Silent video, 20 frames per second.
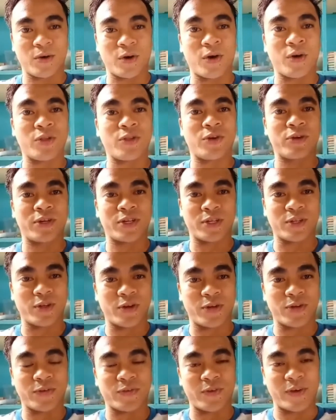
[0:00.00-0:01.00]
to honor
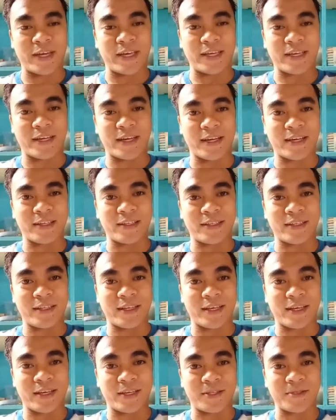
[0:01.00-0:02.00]
and glorify God,
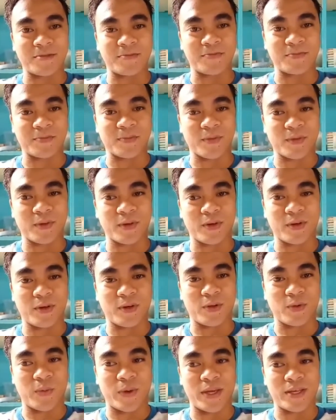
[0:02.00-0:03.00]
and
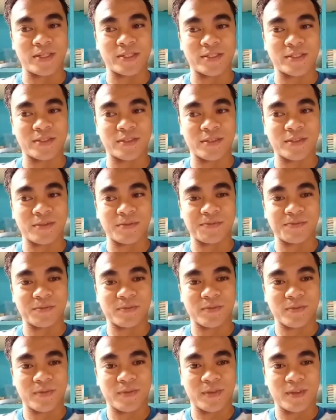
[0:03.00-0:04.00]
always
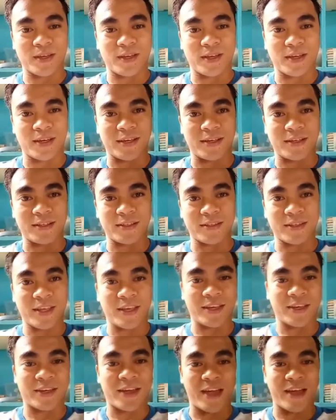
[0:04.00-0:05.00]

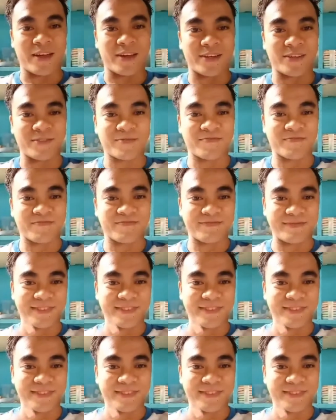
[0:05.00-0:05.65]
take care.